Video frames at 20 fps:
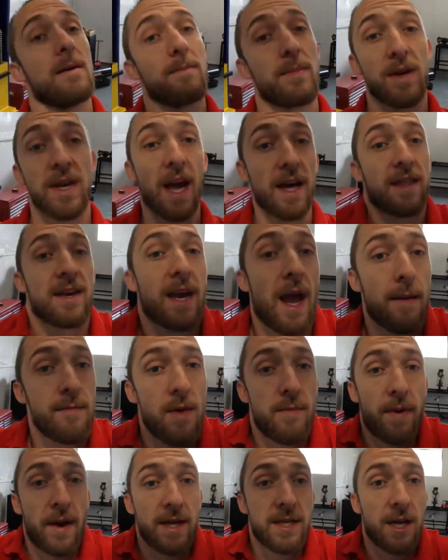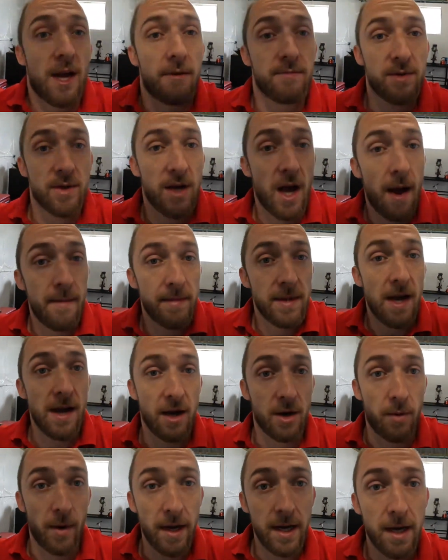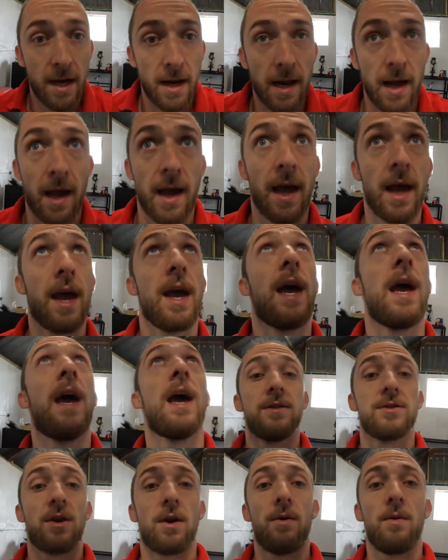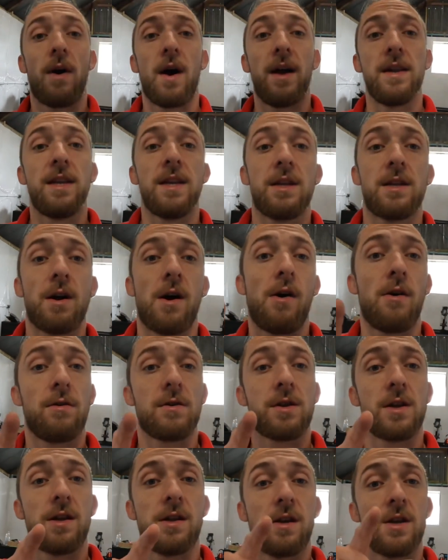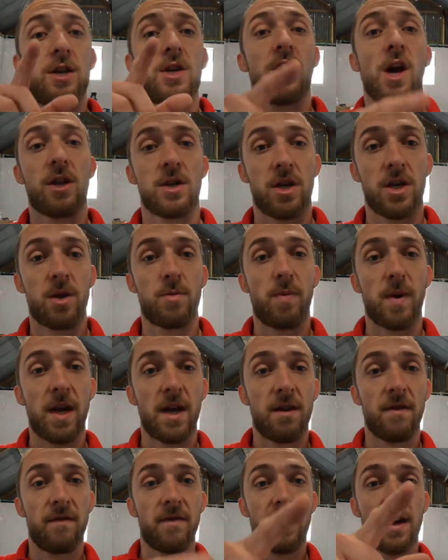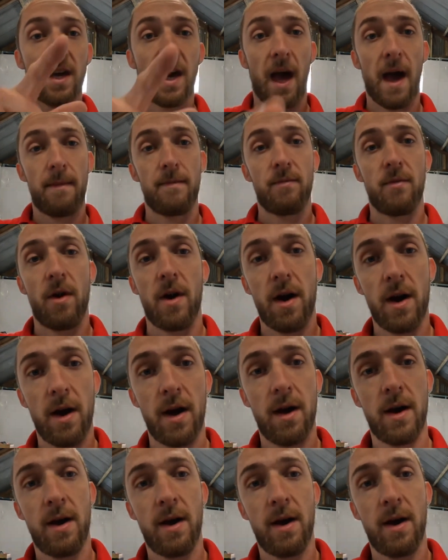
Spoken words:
But yeah, the camera picks it up, so it can't be that quick, can it? So I need to alter the shutter speed of the camera